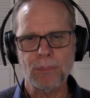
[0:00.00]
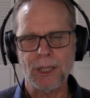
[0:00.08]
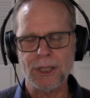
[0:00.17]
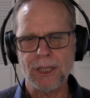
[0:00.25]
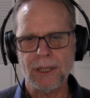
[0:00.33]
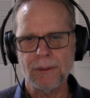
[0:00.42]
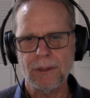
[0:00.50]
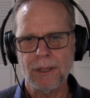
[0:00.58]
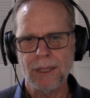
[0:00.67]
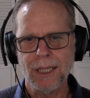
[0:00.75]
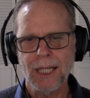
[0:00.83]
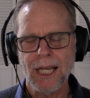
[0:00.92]
and pleasure,
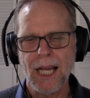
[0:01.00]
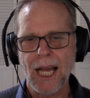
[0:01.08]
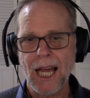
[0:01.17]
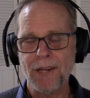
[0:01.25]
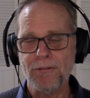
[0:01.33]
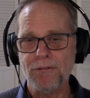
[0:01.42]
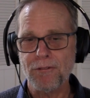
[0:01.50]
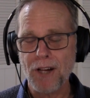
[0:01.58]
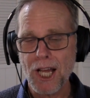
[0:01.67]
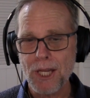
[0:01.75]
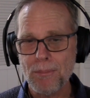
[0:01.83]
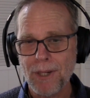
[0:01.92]
and
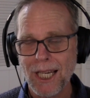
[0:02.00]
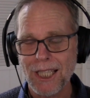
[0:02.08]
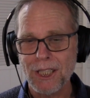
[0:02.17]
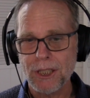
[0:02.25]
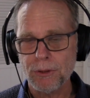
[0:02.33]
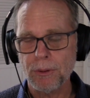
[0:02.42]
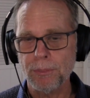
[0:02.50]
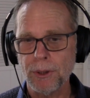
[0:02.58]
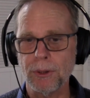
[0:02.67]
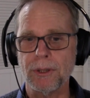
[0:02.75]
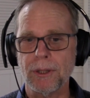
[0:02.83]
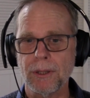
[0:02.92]
fame and
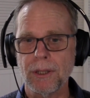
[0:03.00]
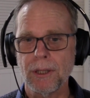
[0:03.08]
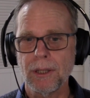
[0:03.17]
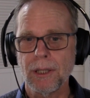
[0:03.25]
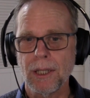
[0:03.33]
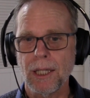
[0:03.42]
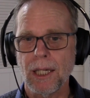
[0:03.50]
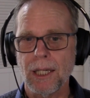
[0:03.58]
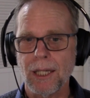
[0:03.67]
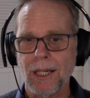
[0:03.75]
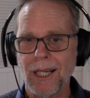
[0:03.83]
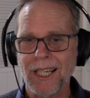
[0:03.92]
disrepute.
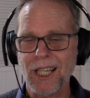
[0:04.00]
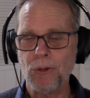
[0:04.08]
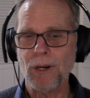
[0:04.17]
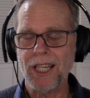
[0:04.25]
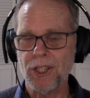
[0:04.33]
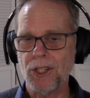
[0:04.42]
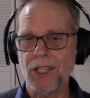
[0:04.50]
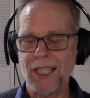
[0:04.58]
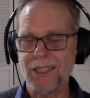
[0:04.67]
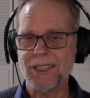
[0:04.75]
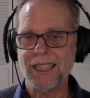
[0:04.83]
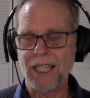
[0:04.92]
Another way you
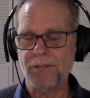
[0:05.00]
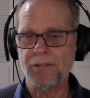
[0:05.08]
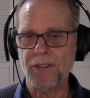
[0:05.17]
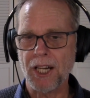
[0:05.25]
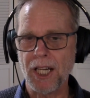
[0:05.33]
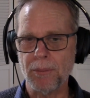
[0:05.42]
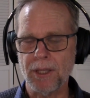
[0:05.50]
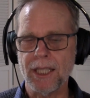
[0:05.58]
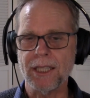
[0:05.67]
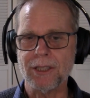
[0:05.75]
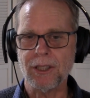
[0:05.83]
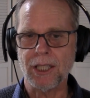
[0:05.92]
can understand fame
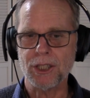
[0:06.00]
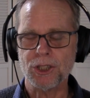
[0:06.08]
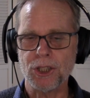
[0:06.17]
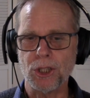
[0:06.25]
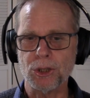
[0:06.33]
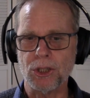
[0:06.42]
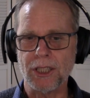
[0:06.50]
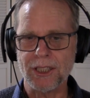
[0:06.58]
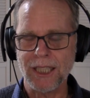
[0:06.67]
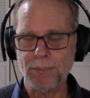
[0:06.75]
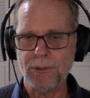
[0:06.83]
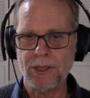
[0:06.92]
is like social
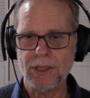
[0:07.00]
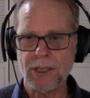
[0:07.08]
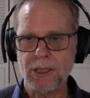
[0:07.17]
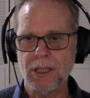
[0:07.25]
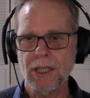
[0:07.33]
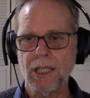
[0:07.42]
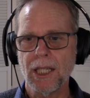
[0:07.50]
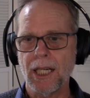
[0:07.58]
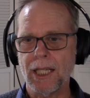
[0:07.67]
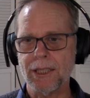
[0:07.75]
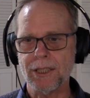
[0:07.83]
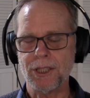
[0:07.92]
acceptance
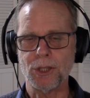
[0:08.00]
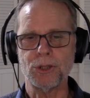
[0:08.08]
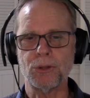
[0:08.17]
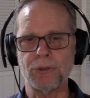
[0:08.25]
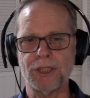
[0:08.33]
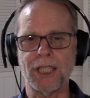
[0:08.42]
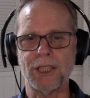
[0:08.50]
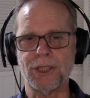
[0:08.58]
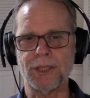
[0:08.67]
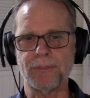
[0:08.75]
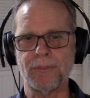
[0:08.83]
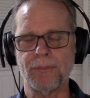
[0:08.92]
and social
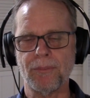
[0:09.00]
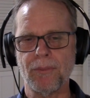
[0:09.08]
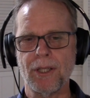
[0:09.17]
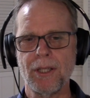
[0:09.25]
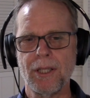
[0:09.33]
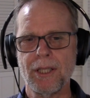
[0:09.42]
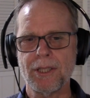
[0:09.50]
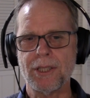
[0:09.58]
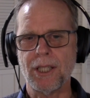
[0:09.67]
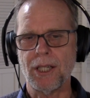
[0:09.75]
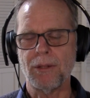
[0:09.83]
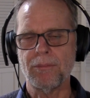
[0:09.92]
rejection.
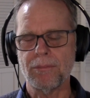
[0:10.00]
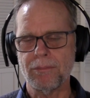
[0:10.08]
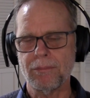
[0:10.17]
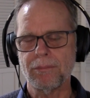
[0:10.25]
So